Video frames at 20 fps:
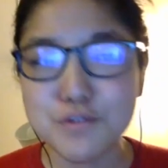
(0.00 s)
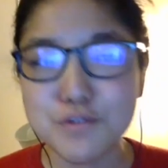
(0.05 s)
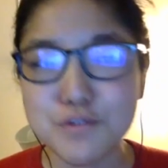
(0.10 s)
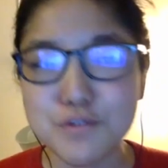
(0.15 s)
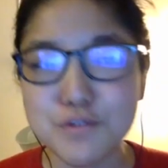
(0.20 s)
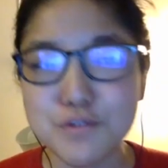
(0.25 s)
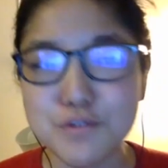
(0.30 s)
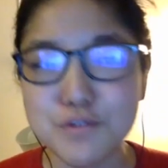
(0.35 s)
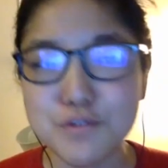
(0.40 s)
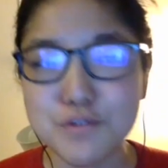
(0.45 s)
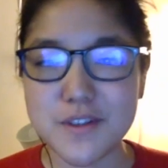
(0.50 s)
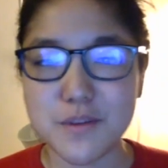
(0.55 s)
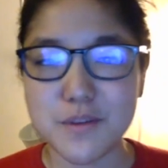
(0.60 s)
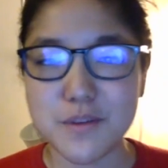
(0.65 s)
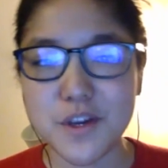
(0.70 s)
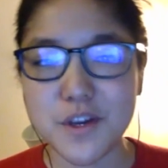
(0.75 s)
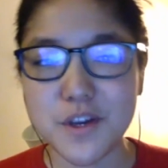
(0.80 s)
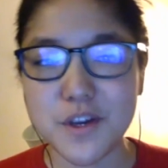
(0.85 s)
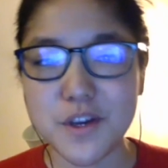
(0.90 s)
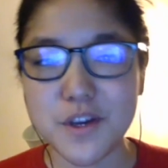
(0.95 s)
topics that
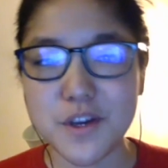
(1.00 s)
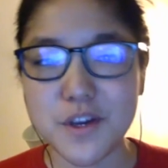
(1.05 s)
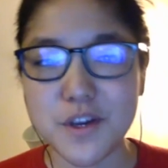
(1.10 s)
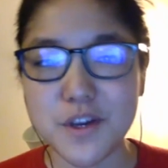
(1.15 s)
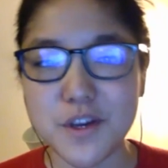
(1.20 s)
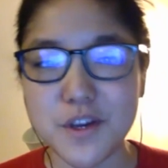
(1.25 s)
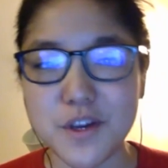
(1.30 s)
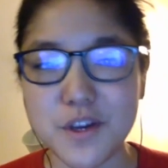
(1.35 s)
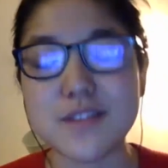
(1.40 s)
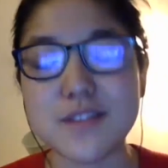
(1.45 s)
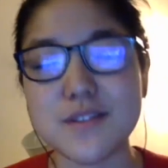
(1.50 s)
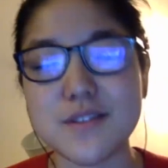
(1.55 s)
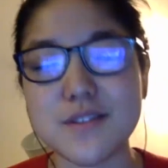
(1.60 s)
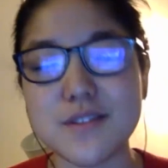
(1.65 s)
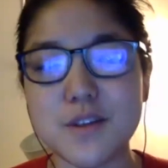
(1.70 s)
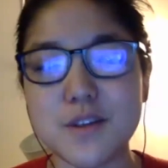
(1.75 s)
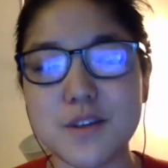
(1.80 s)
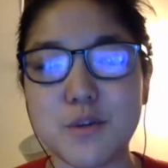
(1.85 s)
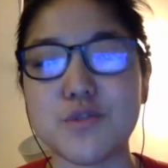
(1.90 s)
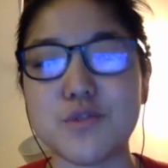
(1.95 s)
we cover in this
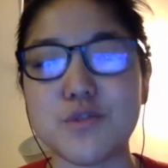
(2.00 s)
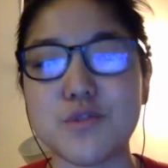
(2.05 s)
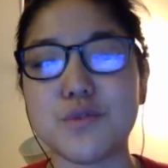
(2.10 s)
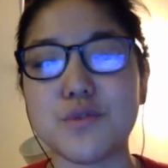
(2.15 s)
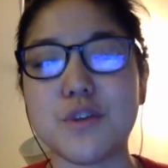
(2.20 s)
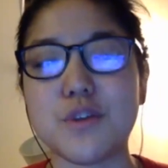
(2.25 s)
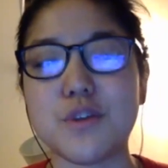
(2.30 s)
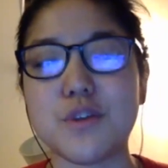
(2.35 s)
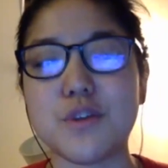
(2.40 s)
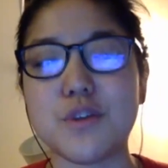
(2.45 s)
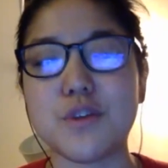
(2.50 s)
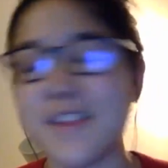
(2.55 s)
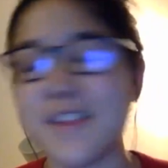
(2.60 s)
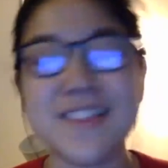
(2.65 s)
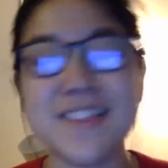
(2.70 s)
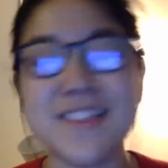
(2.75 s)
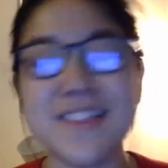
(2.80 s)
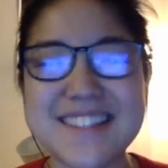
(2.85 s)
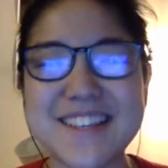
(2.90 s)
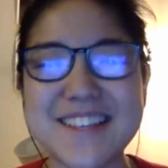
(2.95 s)

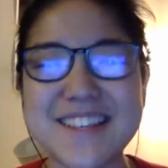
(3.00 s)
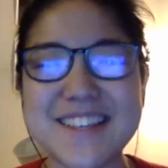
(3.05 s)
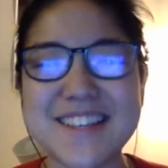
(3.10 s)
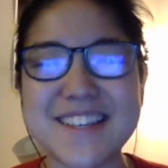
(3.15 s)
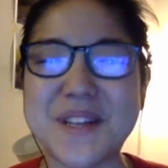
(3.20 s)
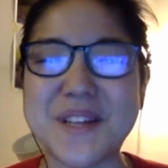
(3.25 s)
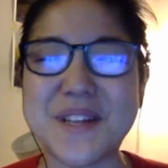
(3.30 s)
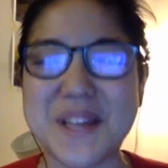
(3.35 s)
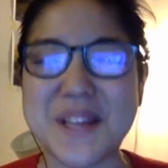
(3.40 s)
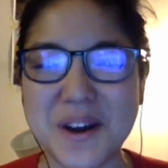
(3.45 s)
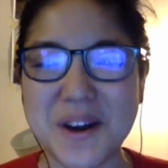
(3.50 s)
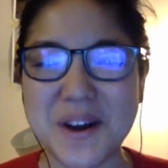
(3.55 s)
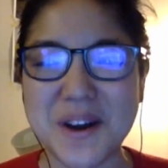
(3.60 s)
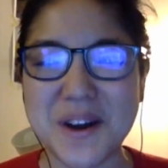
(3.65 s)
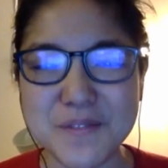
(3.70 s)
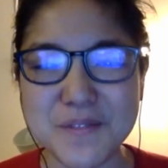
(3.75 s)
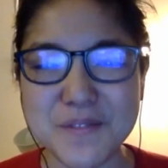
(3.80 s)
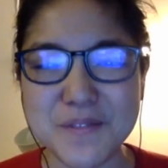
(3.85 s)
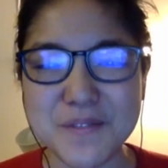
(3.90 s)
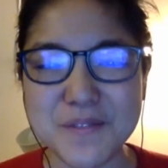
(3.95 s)
community
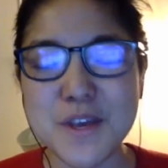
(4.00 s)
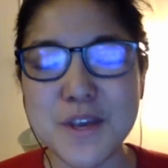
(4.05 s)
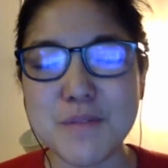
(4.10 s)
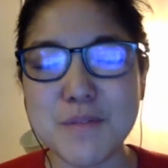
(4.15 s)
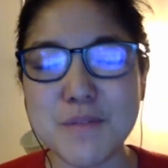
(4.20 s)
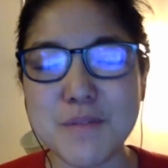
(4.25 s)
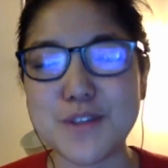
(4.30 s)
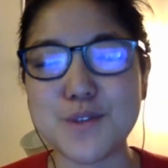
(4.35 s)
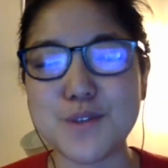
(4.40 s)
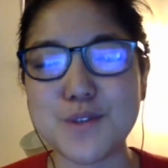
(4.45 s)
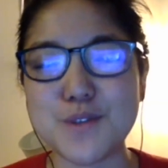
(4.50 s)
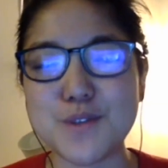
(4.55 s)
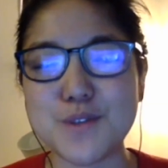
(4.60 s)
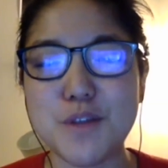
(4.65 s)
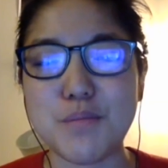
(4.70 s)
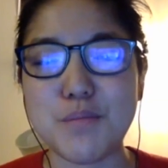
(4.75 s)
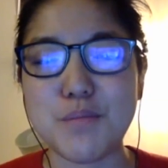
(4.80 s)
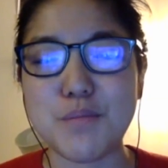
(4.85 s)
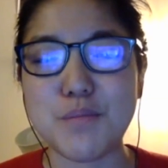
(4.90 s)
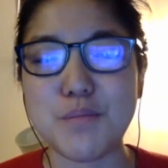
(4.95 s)
call, but I just wanted
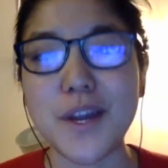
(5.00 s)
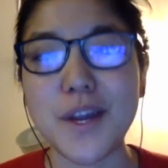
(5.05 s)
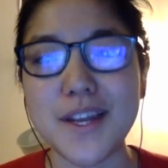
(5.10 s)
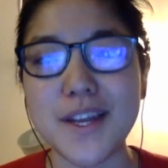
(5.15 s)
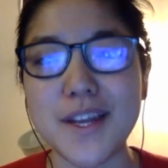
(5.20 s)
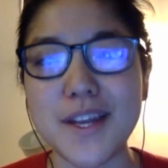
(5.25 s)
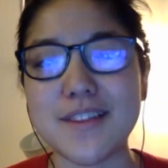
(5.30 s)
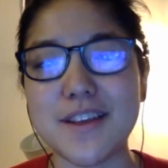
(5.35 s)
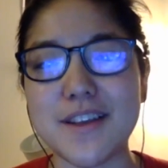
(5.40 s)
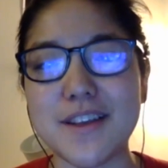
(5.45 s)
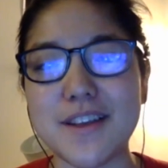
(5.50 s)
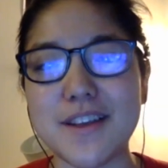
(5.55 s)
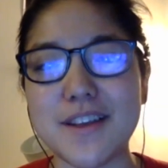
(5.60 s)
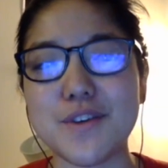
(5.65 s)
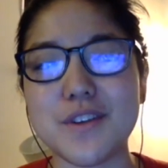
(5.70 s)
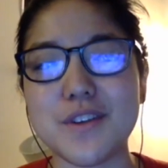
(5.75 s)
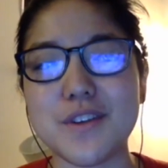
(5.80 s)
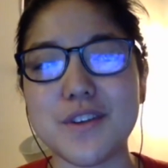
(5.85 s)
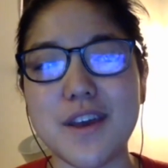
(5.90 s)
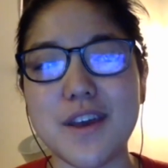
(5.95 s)
to point out that you
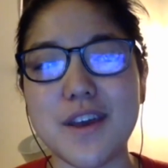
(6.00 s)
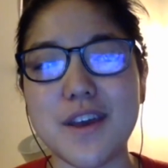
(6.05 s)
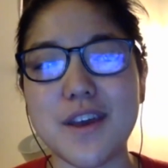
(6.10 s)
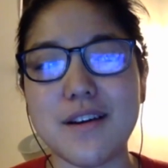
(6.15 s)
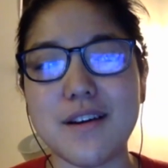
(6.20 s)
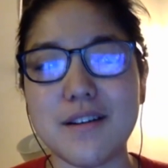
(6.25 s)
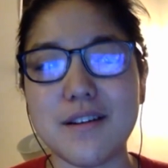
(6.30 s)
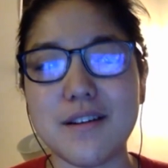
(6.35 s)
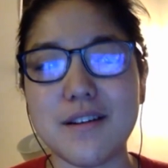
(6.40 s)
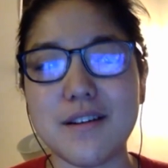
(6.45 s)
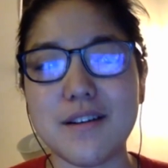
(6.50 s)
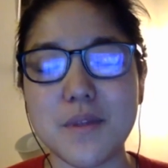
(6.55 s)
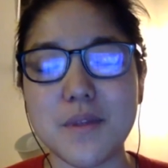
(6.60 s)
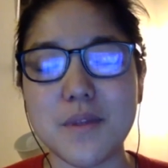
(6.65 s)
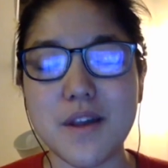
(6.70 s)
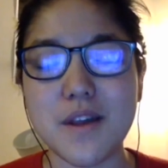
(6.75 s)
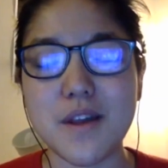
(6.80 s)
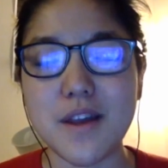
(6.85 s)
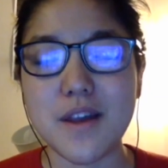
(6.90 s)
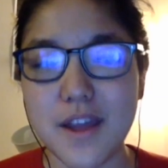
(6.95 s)
can get
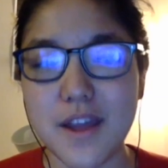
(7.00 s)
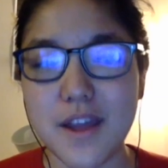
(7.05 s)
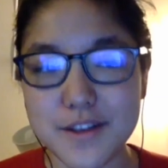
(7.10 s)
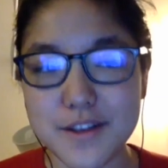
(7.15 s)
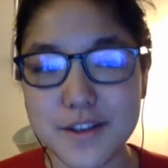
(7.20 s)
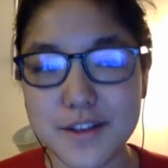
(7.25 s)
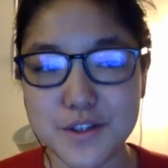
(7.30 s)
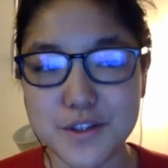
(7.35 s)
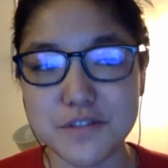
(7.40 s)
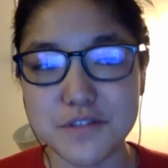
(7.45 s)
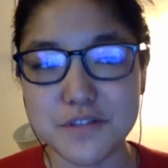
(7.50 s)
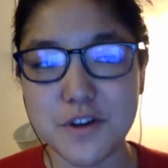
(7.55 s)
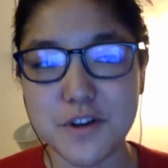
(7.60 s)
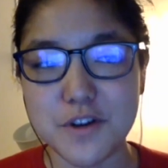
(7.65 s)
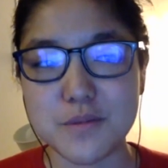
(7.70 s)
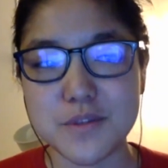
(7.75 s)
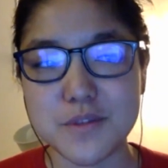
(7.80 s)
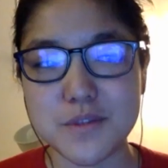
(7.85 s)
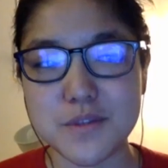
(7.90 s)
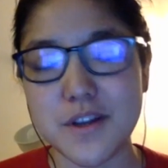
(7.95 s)
an answer
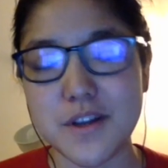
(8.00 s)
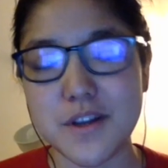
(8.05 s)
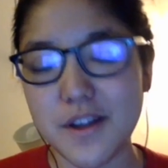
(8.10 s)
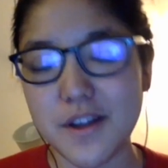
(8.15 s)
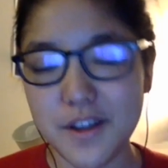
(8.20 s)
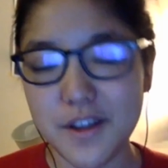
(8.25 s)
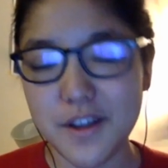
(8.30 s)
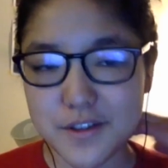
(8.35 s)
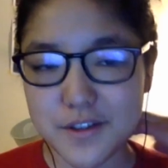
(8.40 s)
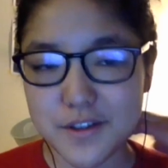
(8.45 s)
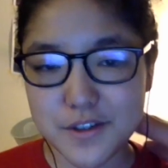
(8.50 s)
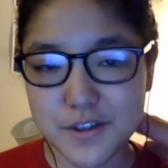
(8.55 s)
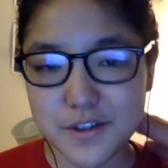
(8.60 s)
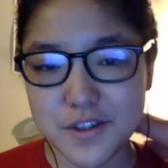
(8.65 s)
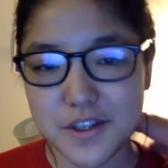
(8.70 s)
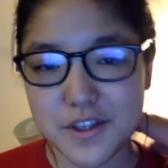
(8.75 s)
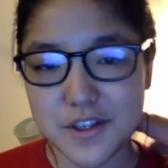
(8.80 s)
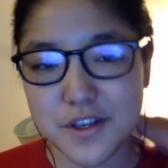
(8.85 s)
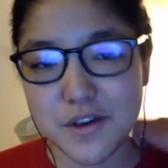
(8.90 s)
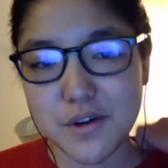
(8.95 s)
from Sarah Hicks, our
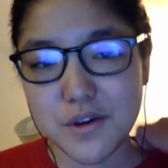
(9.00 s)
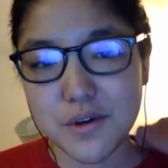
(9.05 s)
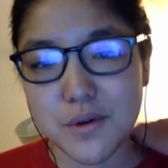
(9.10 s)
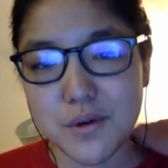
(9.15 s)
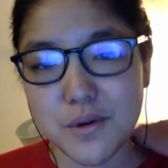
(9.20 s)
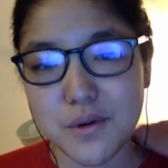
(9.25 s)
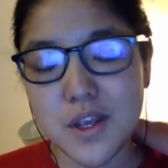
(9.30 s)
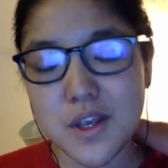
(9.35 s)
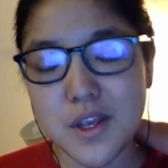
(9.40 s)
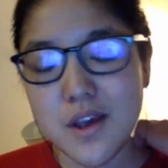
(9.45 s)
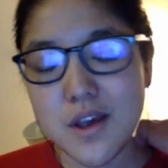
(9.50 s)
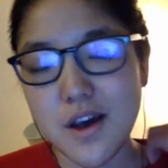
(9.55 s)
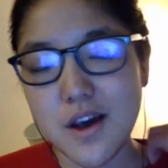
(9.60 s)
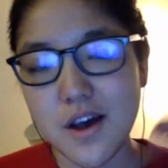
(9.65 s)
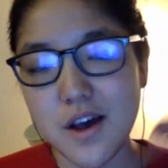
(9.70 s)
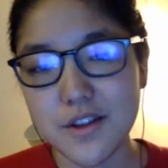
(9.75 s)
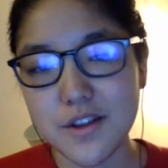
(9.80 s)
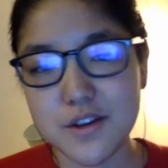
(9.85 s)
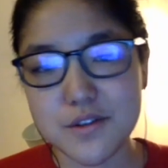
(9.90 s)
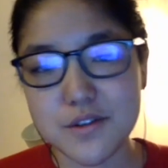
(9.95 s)
CEO,
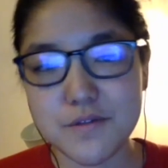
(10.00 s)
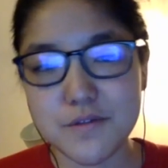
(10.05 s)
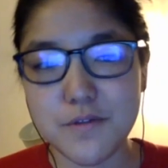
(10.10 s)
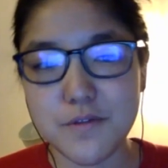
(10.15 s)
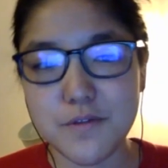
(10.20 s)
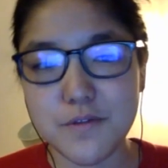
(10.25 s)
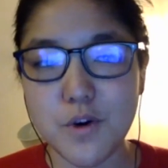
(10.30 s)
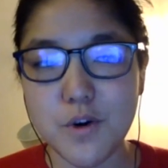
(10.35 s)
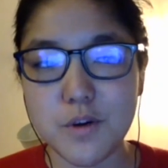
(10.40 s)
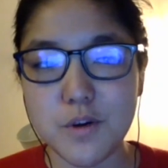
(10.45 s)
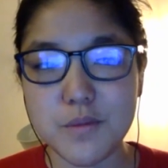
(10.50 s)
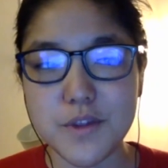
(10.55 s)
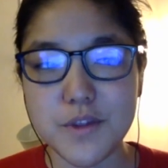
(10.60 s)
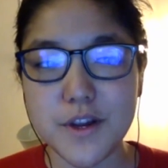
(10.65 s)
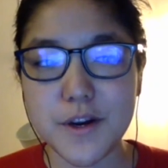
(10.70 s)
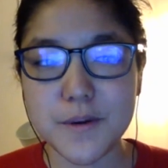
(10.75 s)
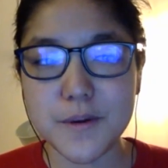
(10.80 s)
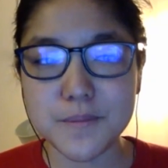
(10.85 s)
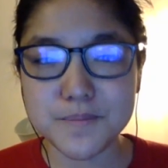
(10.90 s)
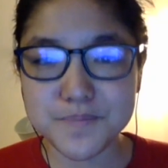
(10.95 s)
on the forum
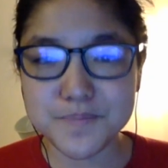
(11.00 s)
there.